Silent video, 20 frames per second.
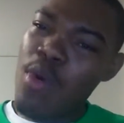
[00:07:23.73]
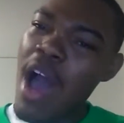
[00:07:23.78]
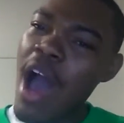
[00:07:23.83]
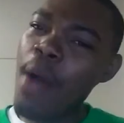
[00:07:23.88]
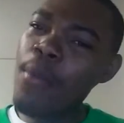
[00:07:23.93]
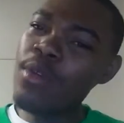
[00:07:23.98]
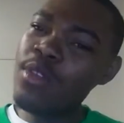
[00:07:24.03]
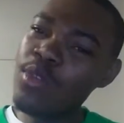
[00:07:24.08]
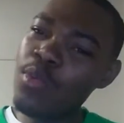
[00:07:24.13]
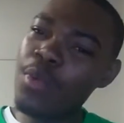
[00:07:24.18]

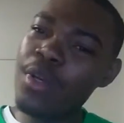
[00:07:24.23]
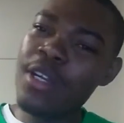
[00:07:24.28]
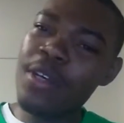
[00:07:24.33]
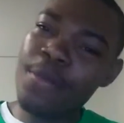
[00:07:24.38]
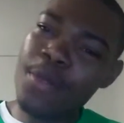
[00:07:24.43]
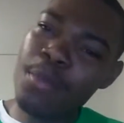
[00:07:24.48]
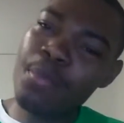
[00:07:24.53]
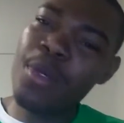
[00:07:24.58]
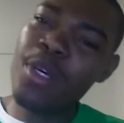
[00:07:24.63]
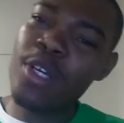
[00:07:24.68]
I was the one that
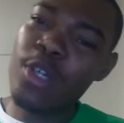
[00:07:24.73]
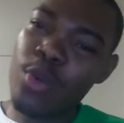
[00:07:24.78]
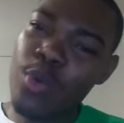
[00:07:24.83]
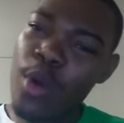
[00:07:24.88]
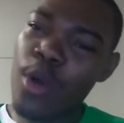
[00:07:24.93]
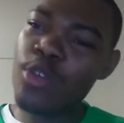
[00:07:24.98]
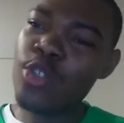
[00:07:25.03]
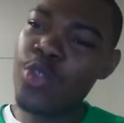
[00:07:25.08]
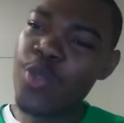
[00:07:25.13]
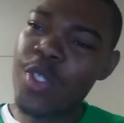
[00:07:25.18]
was putting
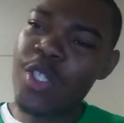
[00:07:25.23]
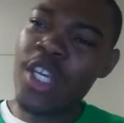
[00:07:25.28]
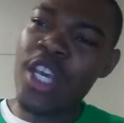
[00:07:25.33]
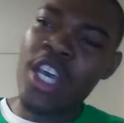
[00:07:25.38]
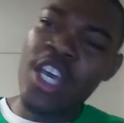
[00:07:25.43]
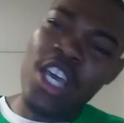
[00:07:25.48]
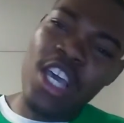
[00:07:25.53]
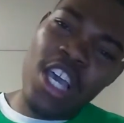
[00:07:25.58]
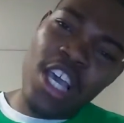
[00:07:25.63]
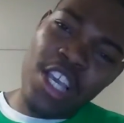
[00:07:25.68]
groceries
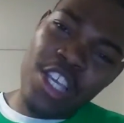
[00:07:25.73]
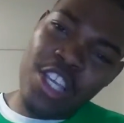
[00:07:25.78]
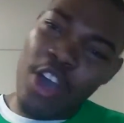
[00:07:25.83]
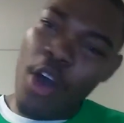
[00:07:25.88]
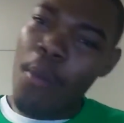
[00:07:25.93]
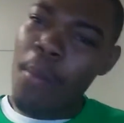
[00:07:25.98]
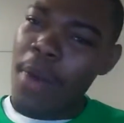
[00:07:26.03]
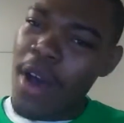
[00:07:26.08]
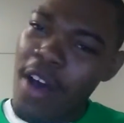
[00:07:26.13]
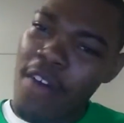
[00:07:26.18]
in
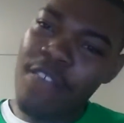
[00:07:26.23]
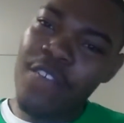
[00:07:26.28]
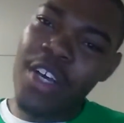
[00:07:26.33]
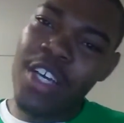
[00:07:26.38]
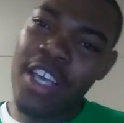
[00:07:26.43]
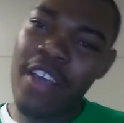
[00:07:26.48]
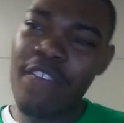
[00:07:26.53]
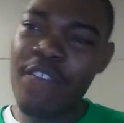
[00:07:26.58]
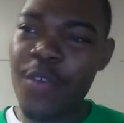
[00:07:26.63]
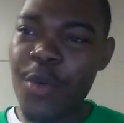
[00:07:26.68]
your
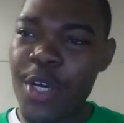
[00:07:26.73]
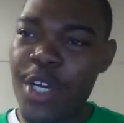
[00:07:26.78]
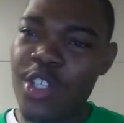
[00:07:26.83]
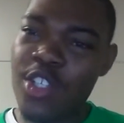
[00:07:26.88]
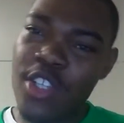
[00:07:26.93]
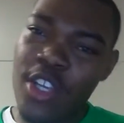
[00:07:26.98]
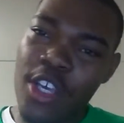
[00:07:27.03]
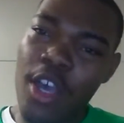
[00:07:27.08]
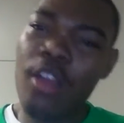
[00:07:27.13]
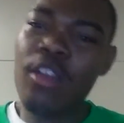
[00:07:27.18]
motherfucking fridge
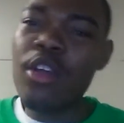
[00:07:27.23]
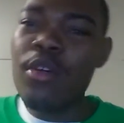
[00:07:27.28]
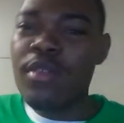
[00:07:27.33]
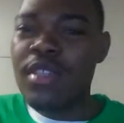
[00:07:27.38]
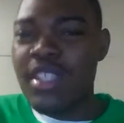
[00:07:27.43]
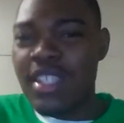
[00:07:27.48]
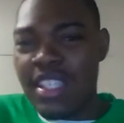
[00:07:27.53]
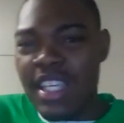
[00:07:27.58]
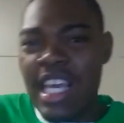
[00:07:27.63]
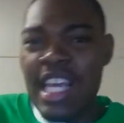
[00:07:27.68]
so your little
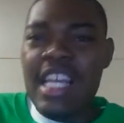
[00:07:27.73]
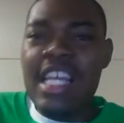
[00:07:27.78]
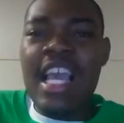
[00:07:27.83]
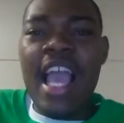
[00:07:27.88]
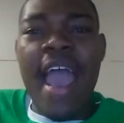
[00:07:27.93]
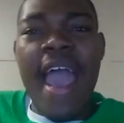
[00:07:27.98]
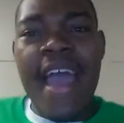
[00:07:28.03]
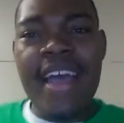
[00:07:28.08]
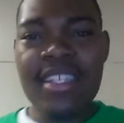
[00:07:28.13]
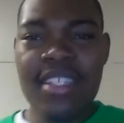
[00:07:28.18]

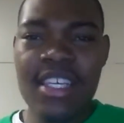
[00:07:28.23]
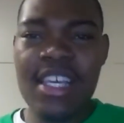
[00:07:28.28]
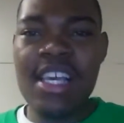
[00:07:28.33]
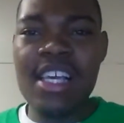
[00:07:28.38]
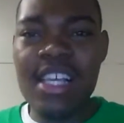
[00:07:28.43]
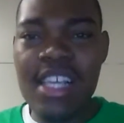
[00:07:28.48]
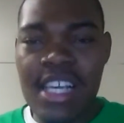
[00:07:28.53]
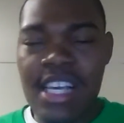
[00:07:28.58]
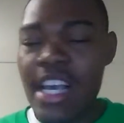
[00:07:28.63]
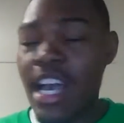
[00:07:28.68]
skinny ass
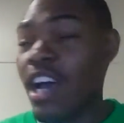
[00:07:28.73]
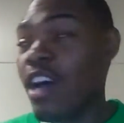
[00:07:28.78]
can eat.